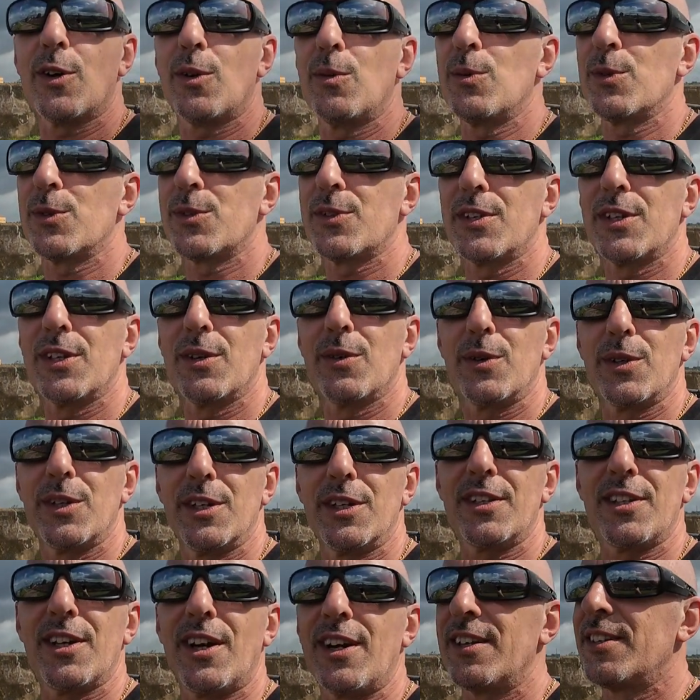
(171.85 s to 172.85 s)
and we'll see you when you're
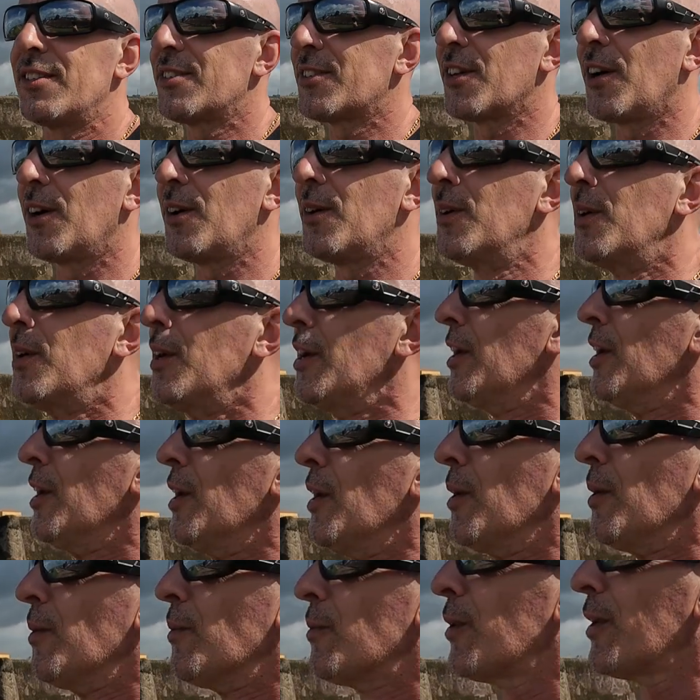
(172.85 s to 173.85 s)
done. So,
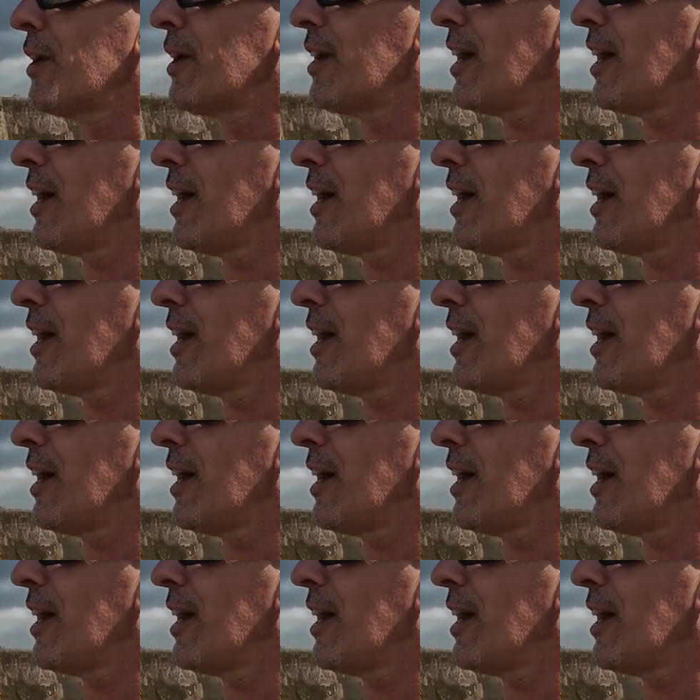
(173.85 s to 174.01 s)
pretty